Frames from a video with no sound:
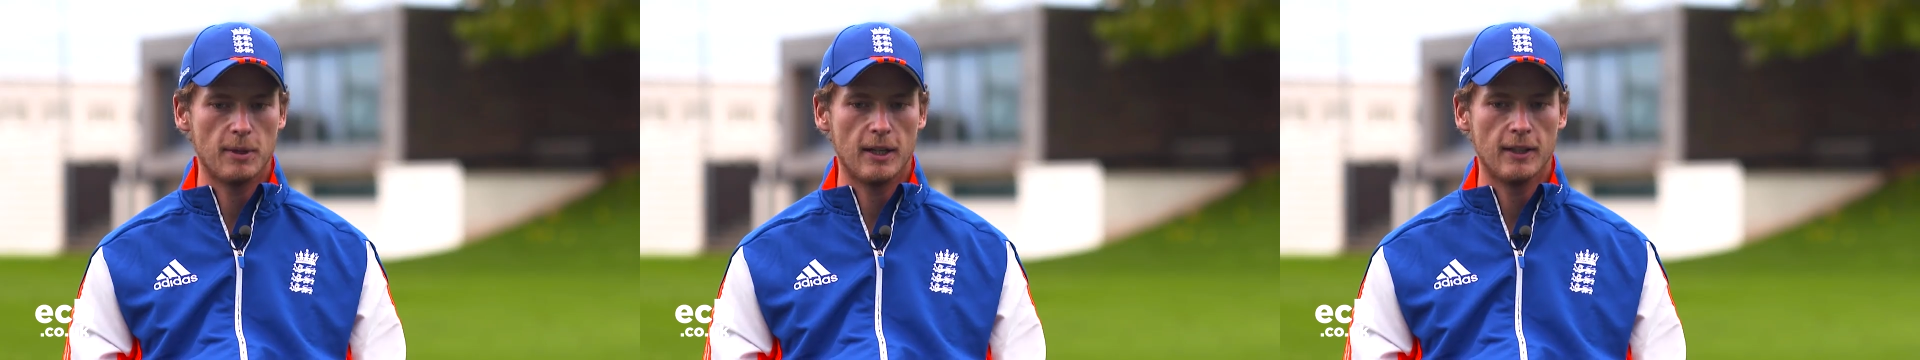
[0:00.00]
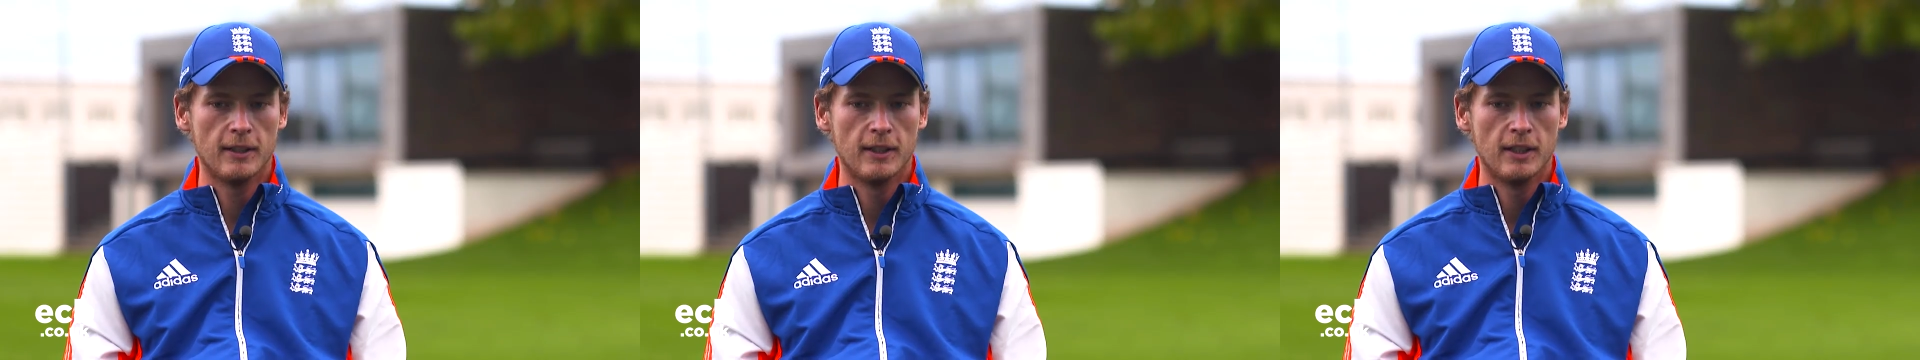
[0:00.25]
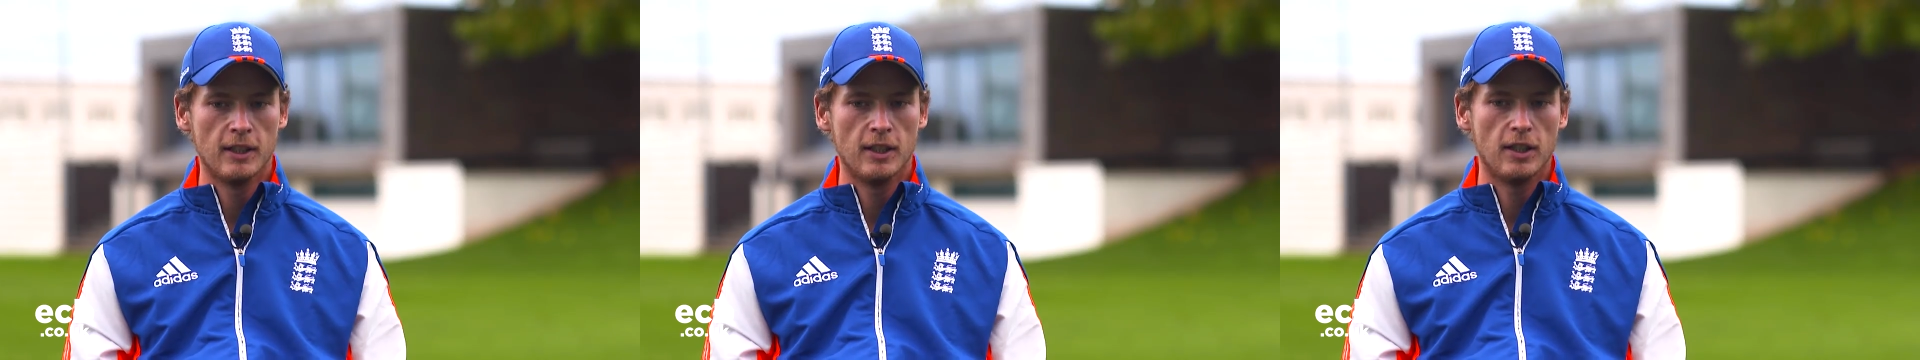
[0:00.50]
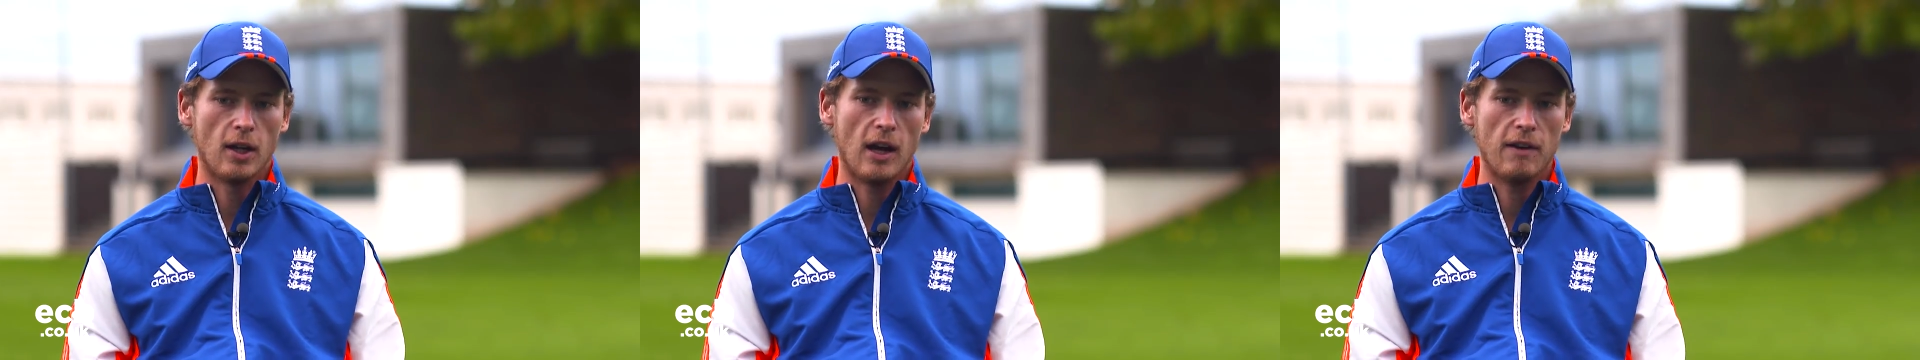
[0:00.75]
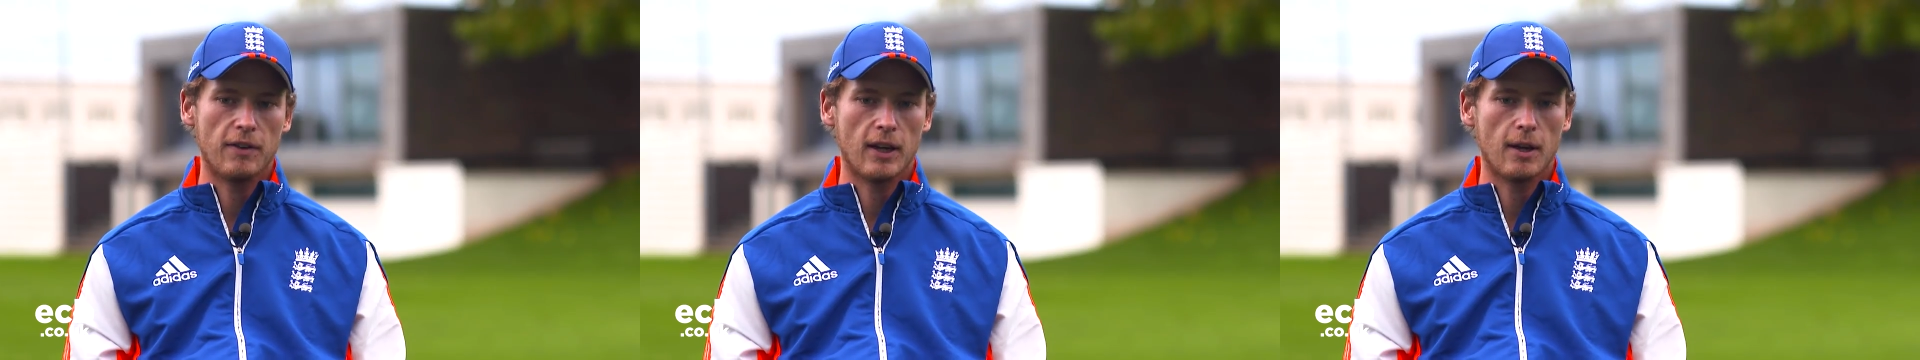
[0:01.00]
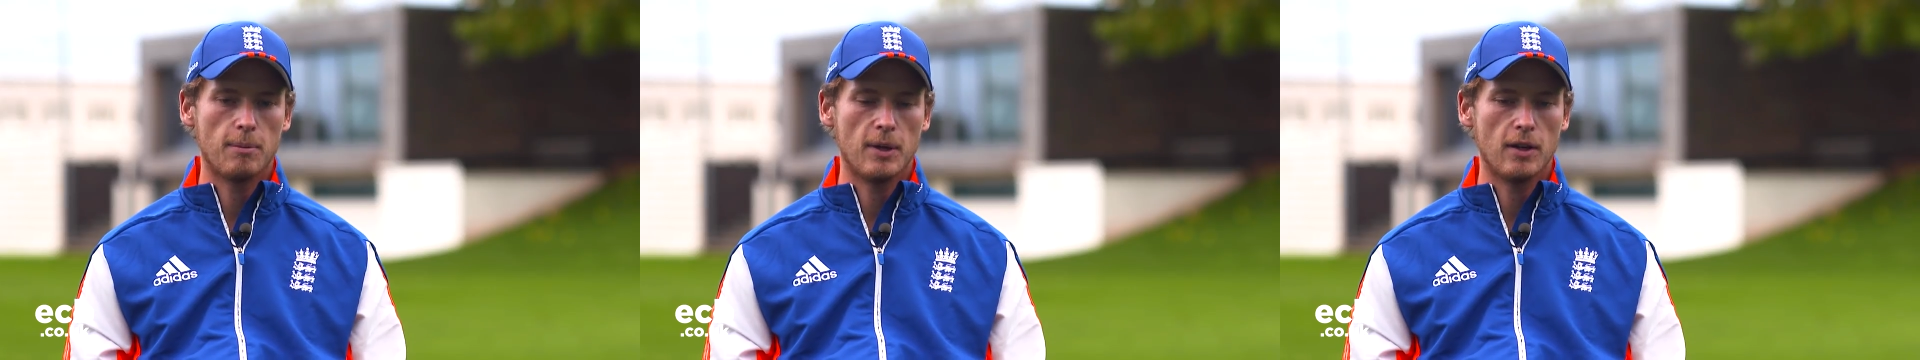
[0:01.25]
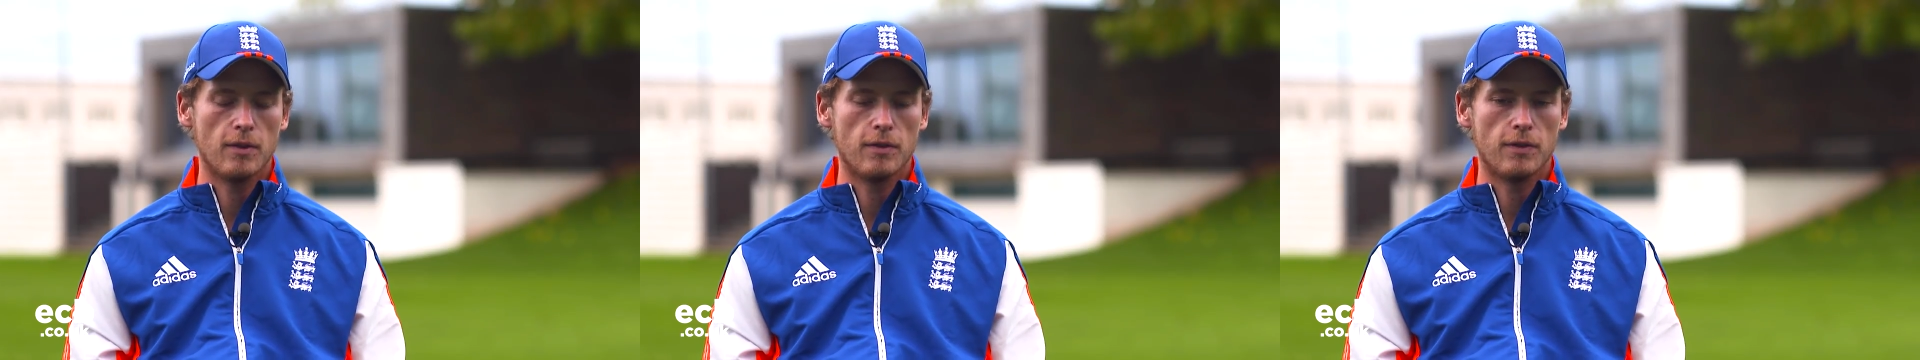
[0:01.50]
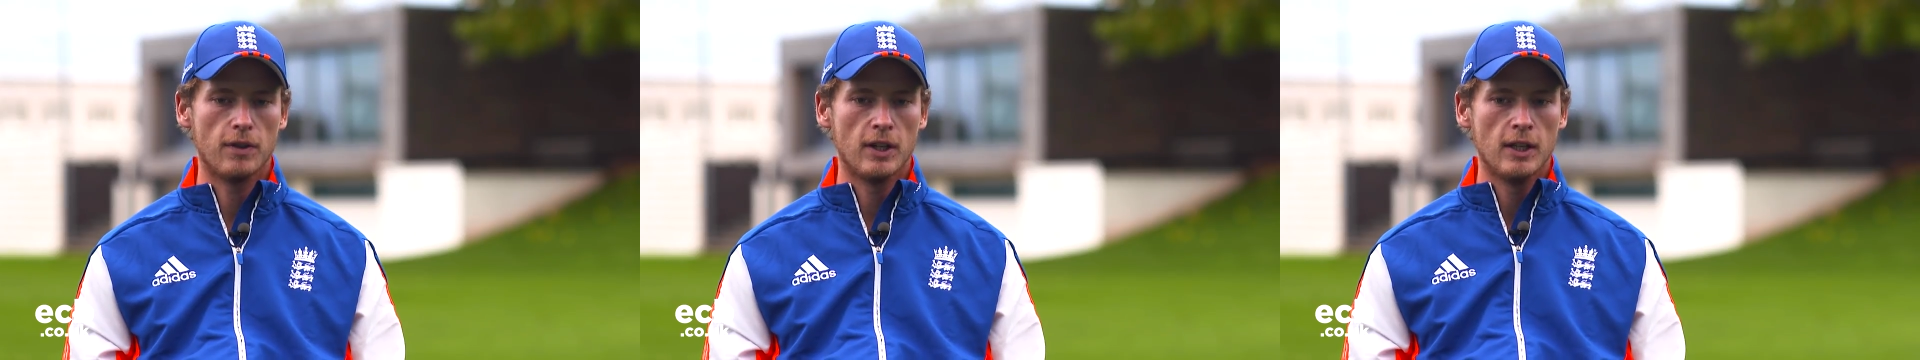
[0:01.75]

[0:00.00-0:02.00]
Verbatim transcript: But you know, having a bit of